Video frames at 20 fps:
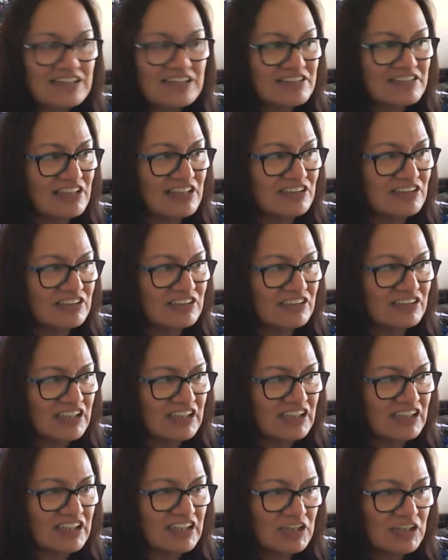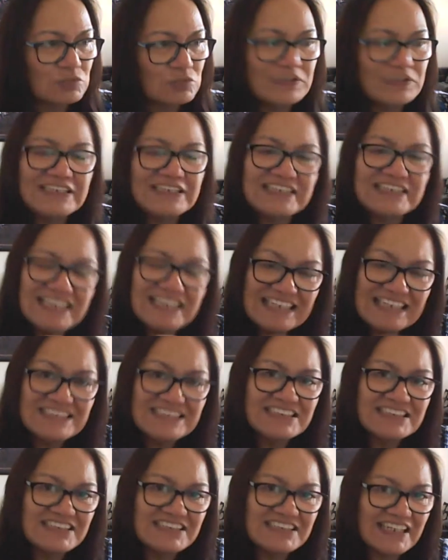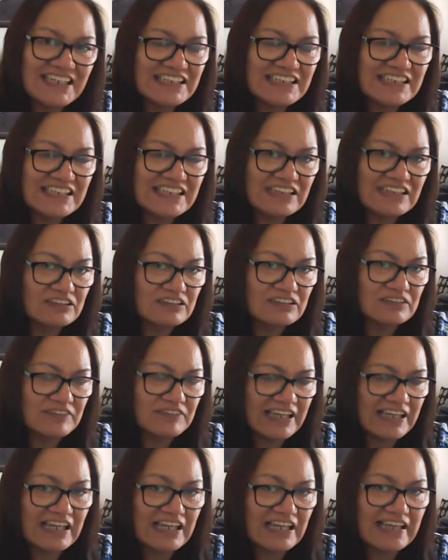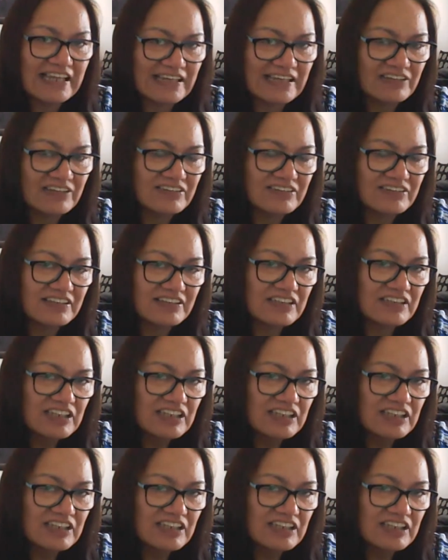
So we need to take care of our house